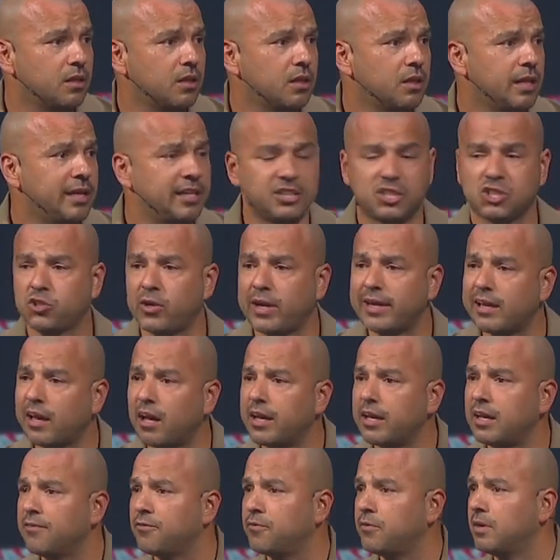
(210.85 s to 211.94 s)
He is straight
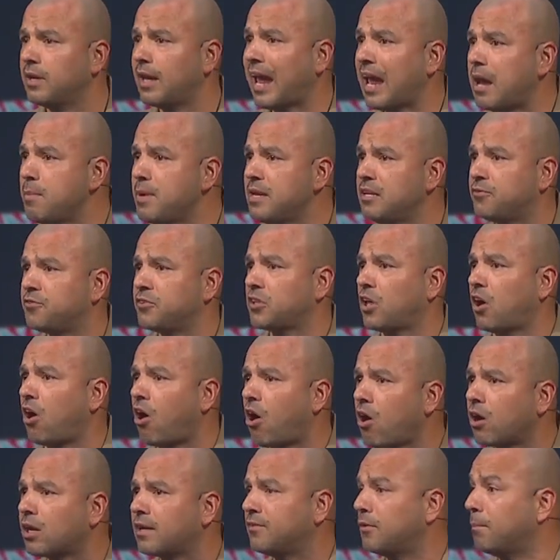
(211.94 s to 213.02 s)
aiming for the
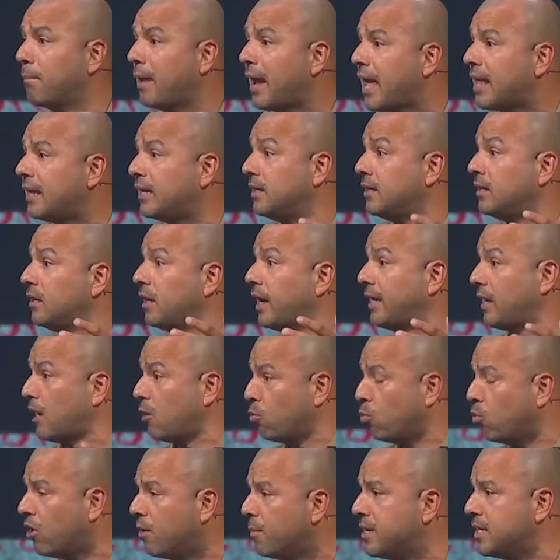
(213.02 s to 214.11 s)
heart of a man and a
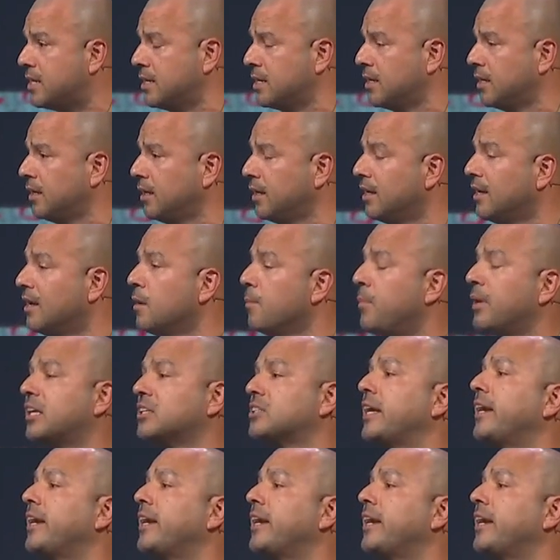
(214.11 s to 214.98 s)
woman. Because